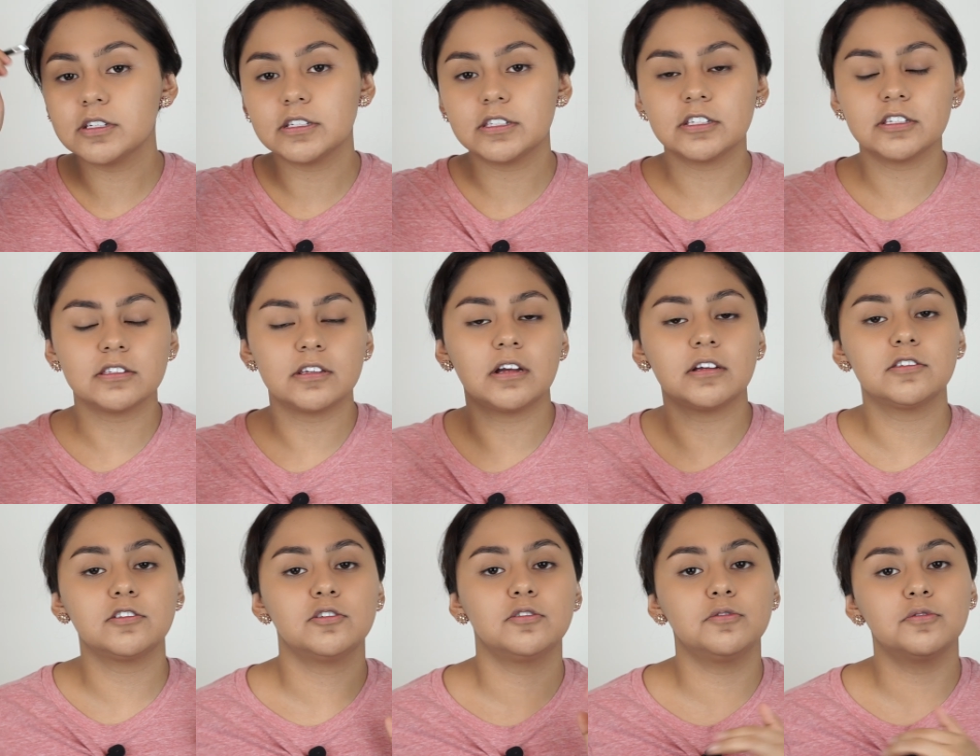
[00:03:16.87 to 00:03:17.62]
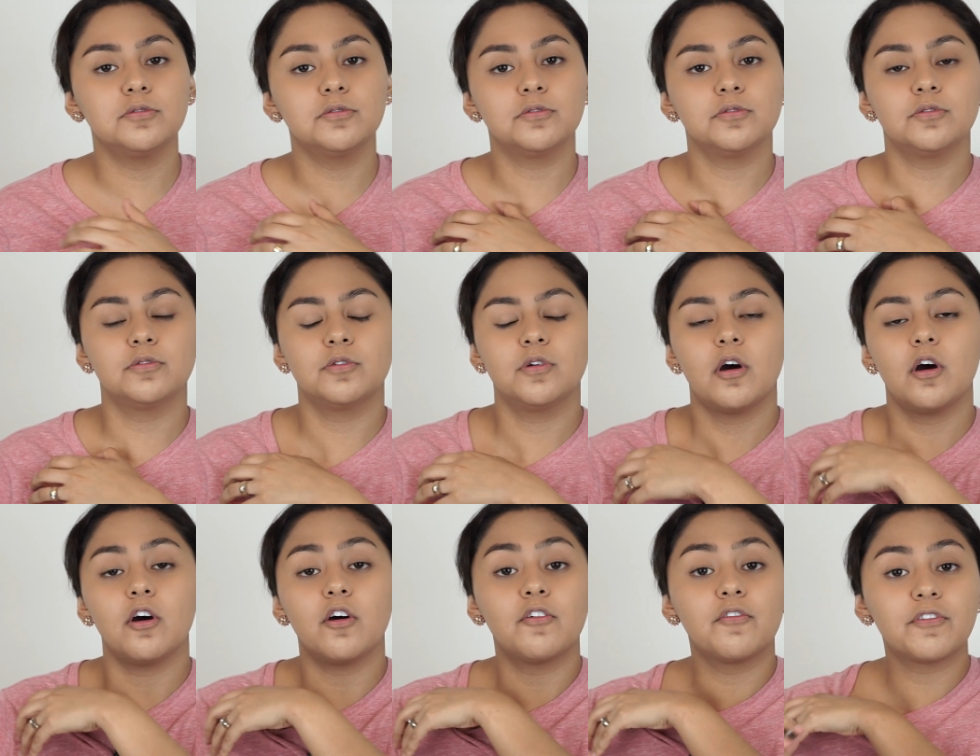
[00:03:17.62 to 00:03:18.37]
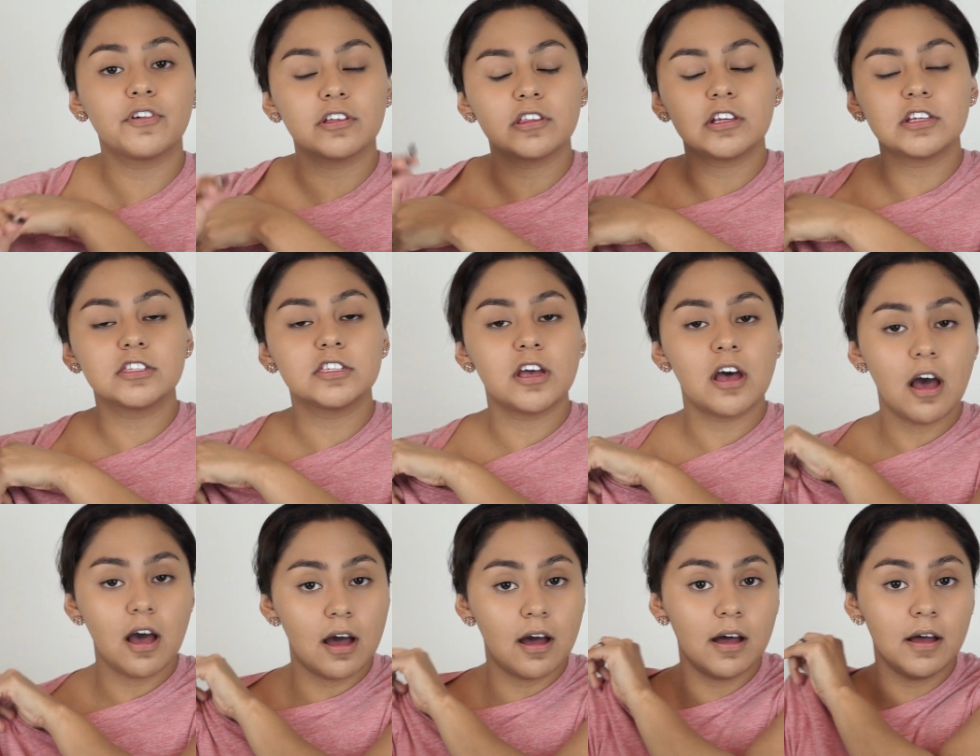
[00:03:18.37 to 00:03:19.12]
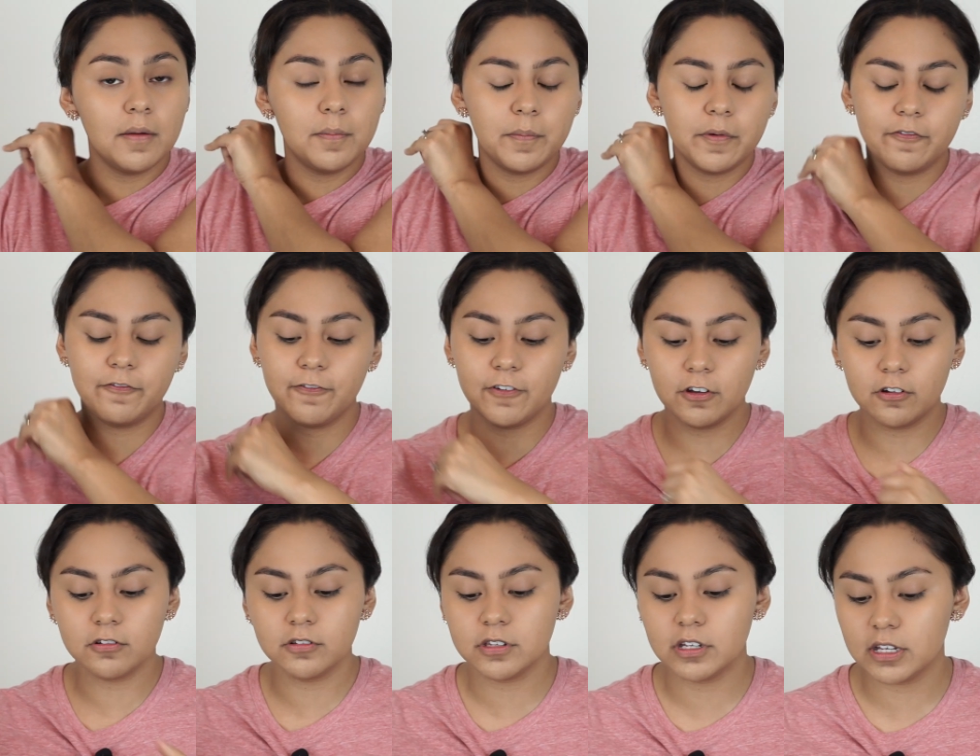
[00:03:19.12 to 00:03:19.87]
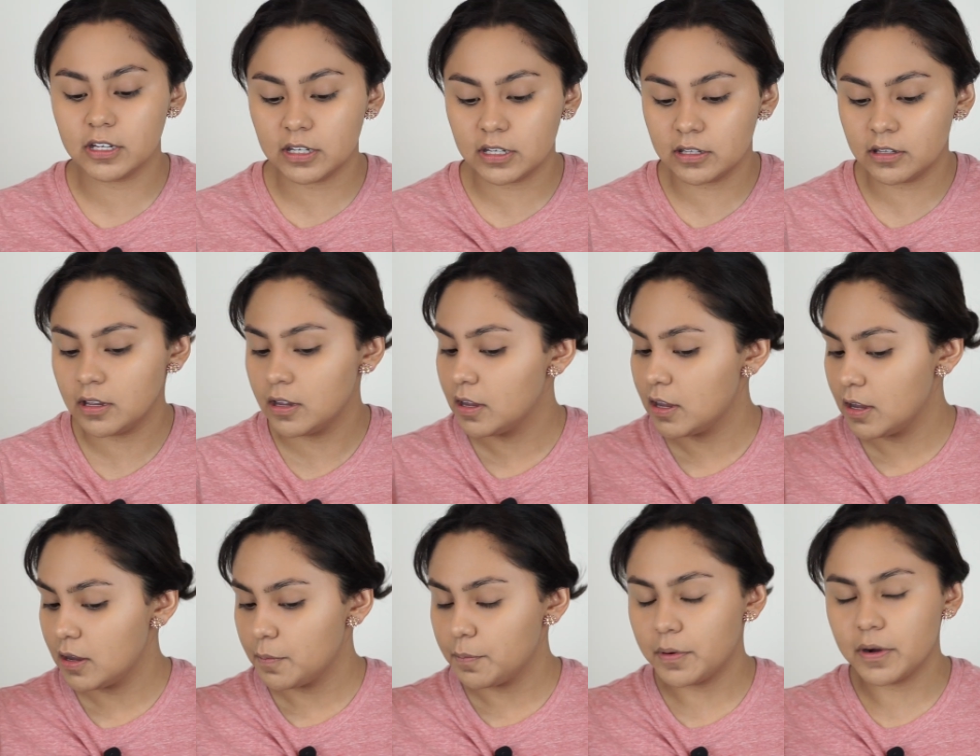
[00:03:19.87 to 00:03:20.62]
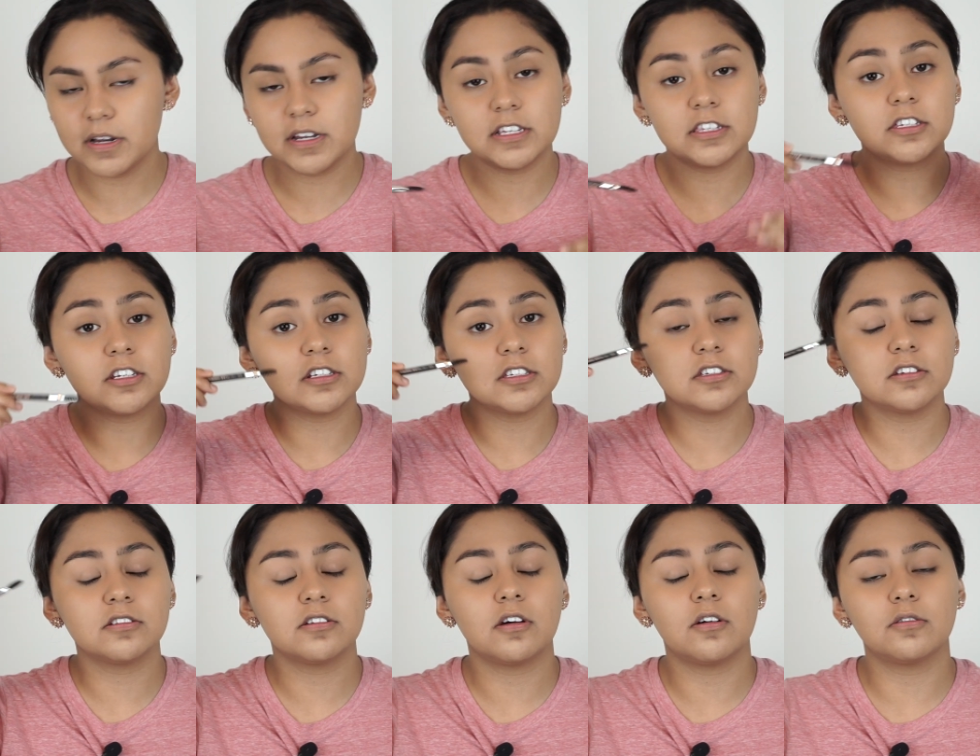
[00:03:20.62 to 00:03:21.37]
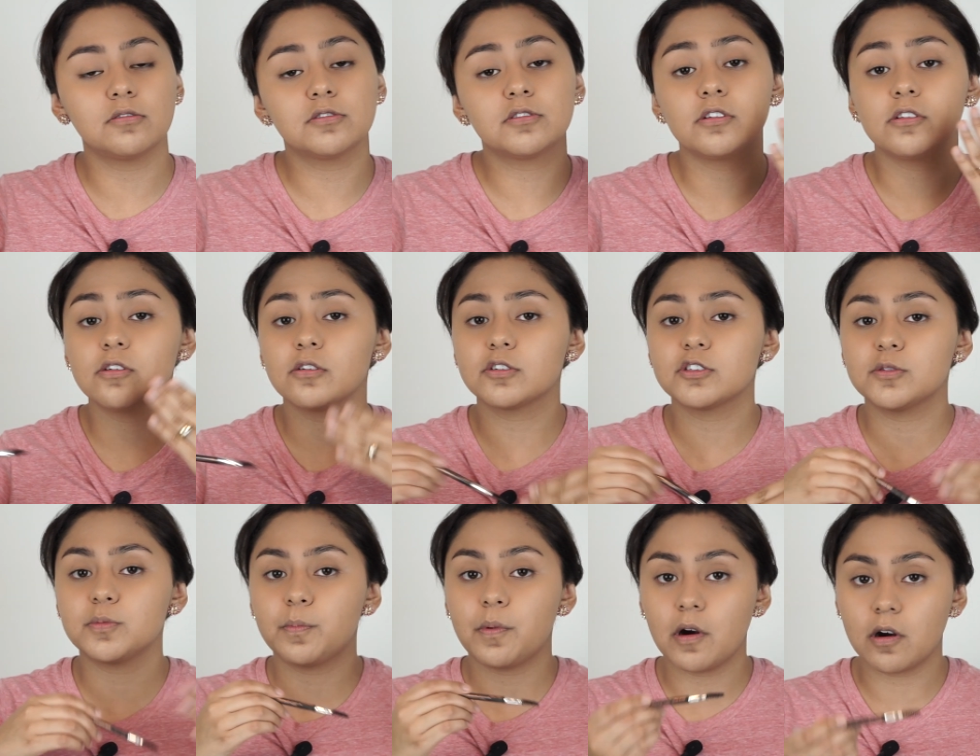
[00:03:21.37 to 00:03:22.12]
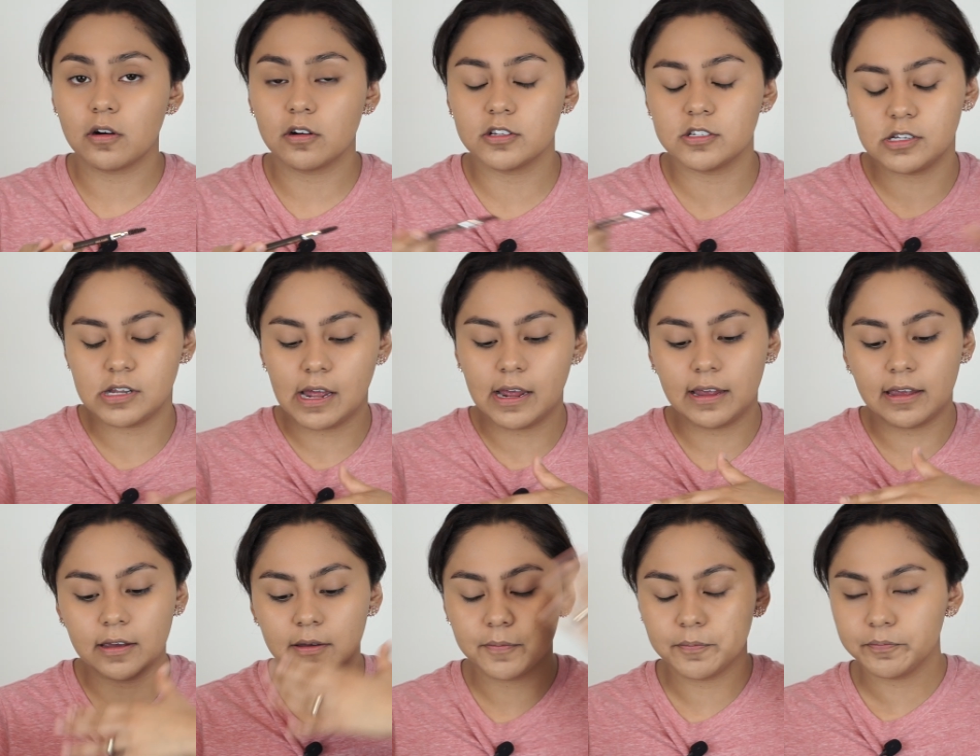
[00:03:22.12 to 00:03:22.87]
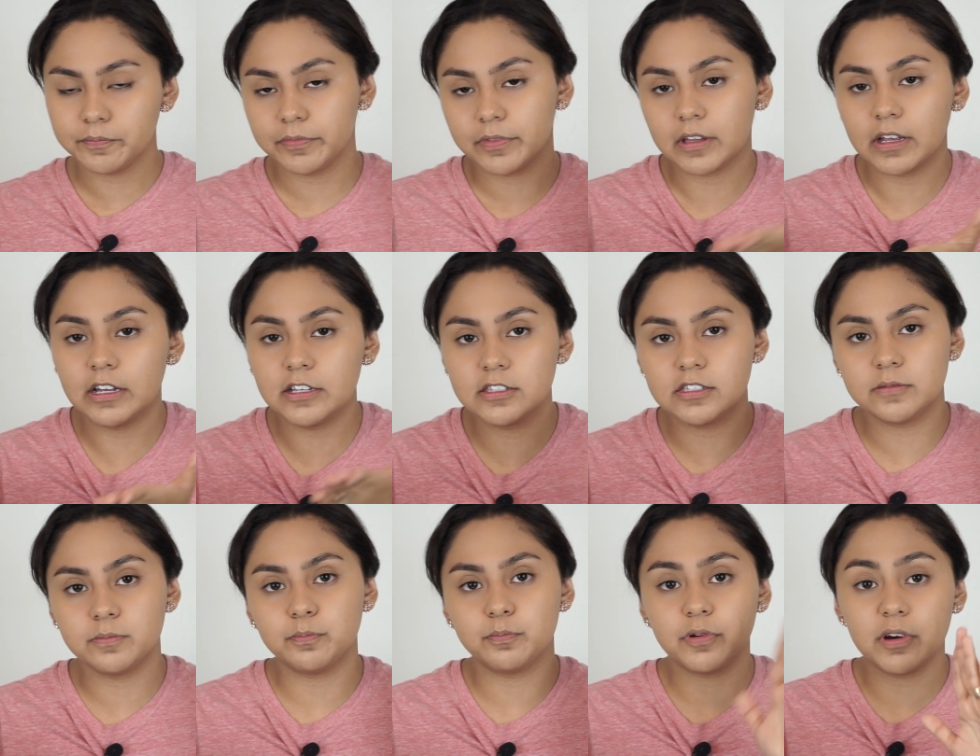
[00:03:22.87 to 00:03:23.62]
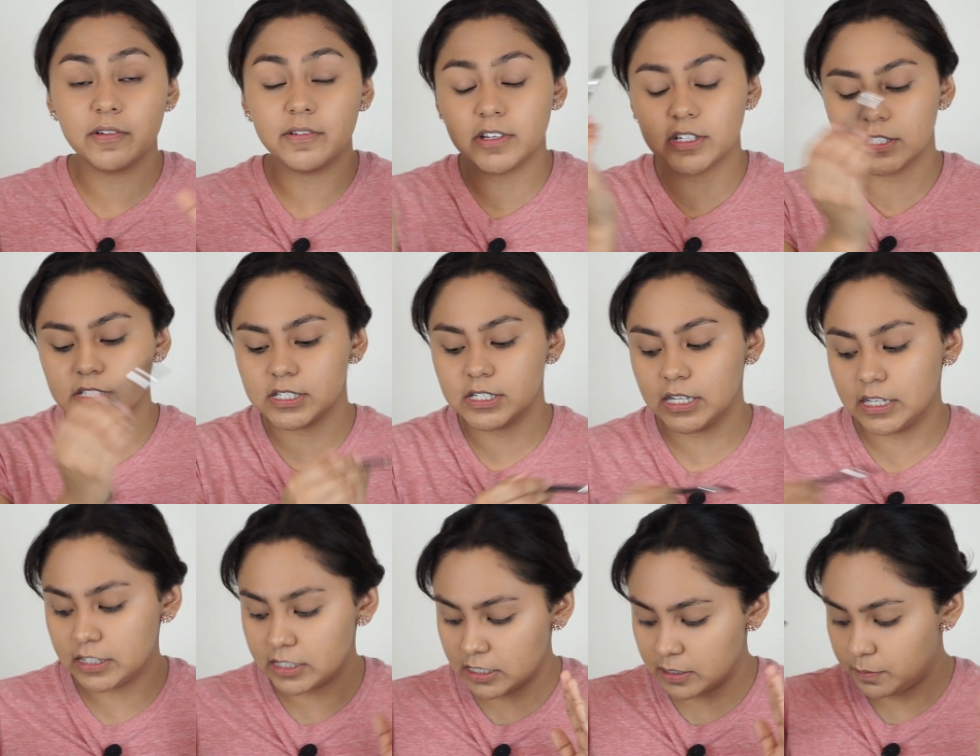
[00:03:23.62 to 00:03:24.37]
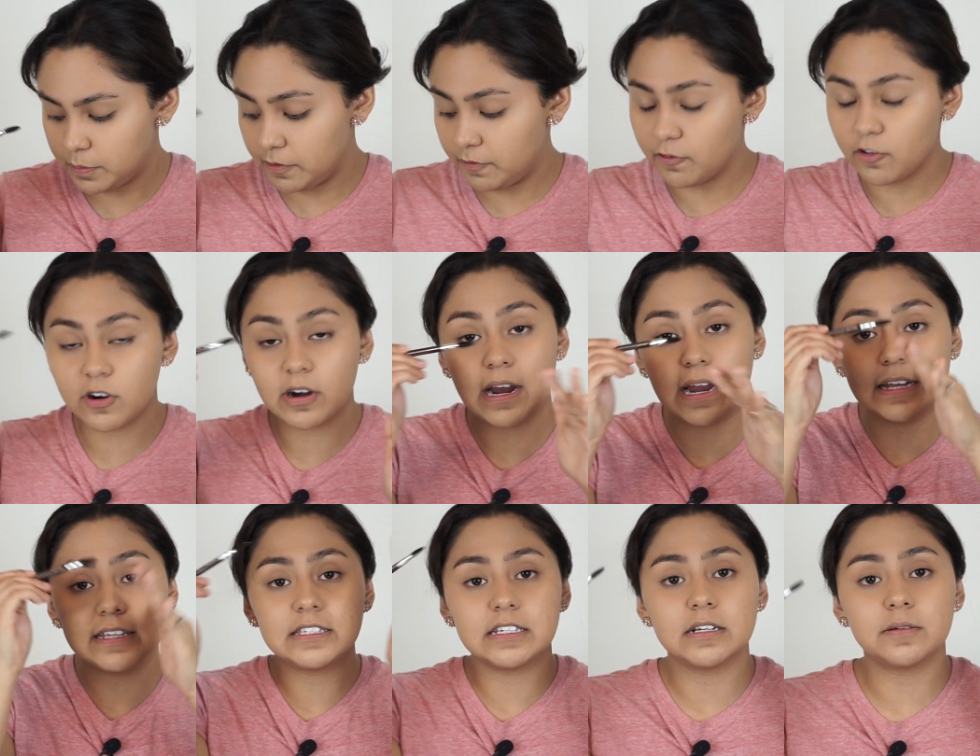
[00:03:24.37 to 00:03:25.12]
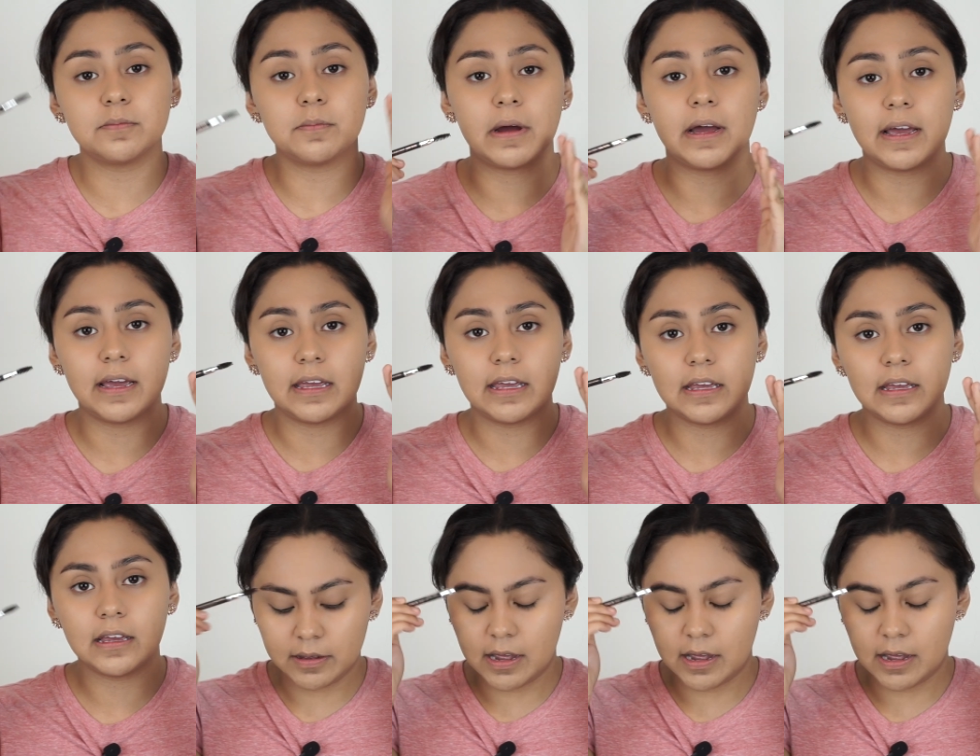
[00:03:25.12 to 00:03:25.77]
It's not too over the top filled in, but it doesn't also look sparse like it previously did before I did my